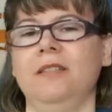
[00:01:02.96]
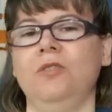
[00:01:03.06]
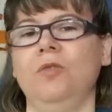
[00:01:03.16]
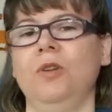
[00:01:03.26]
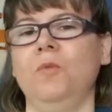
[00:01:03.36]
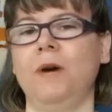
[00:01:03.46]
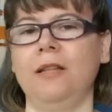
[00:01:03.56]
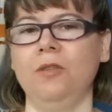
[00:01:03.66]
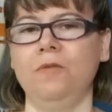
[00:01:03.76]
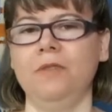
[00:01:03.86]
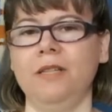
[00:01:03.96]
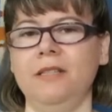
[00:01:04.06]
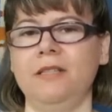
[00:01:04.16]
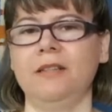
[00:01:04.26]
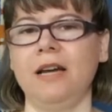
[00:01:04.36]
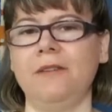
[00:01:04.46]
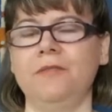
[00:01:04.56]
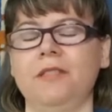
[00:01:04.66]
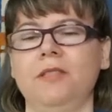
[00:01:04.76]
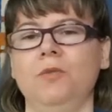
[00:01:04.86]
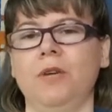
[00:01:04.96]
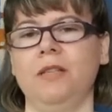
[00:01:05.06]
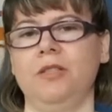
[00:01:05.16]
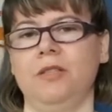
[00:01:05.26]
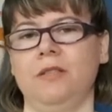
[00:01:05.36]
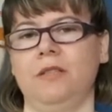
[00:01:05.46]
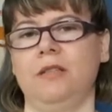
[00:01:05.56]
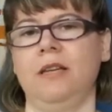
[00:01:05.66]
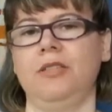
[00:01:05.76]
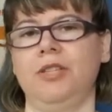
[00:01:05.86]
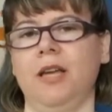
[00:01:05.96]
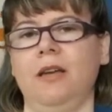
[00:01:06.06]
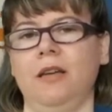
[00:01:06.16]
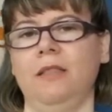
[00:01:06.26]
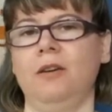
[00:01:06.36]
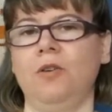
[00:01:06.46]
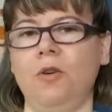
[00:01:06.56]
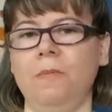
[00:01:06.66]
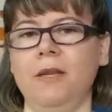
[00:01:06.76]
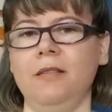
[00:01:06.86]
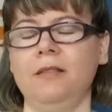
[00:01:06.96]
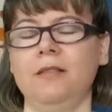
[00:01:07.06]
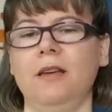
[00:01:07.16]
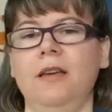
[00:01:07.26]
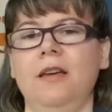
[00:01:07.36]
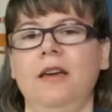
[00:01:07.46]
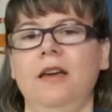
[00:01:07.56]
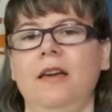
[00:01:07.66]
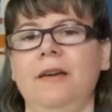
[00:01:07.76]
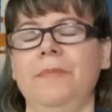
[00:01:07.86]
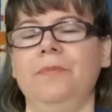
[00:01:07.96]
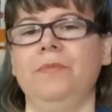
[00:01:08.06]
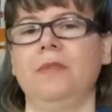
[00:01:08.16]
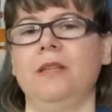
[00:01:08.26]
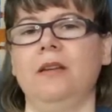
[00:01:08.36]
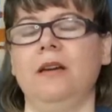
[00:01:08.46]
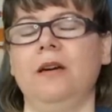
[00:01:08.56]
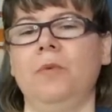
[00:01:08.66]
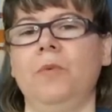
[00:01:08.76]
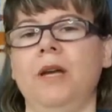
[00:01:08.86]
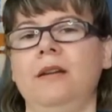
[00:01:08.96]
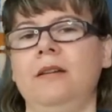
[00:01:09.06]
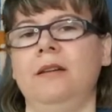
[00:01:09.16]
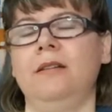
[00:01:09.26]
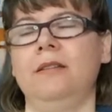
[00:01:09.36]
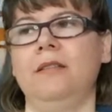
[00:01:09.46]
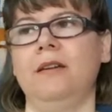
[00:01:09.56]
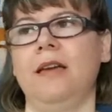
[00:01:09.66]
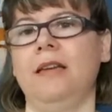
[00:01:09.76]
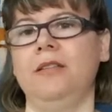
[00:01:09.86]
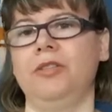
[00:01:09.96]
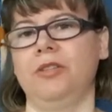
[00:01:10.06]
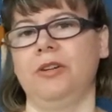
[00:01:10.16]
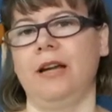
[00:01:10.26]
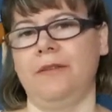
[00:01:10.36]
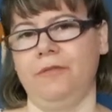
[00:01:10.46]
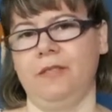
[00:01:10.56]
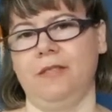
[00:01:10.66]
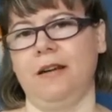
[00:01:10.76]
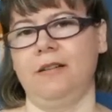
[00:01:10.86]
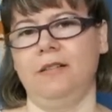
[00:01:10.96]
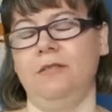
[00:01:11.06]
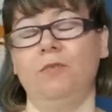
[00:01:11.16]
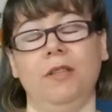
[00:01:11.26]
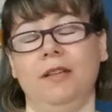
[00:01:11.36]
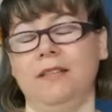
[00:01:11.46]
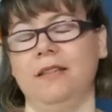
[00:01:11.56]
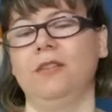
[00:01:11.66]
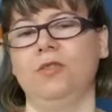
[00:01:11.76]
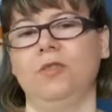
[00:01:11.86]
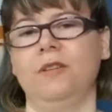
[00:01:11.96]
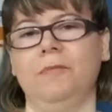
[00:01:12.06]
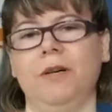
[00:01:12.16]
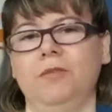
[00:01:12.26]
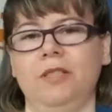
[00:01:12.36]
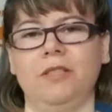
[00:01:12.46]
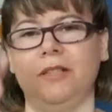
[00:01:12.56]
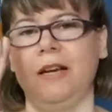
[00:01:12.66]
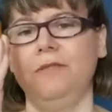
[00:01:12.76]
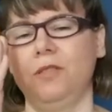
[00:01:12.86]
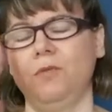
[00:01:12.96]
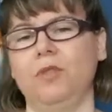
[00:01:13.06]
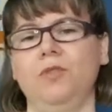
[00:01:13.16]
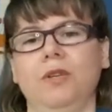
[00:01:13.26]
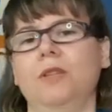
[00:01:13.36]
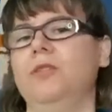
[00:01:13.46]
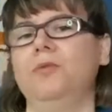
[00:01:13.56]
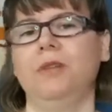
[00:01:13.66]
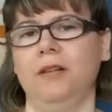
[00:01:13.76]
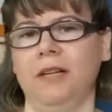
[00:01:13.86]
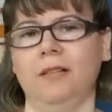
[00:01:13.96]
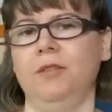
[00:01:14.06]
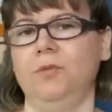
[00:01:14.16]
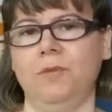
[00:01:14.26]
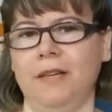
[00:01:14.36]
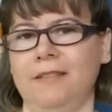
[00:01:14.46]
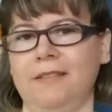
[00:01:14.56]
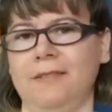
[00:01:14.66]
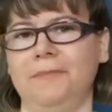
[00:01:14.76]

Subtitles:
in only one of these crafts, you can just check in the comments when each craft when I start talking about each craft, so that you can go directly to that.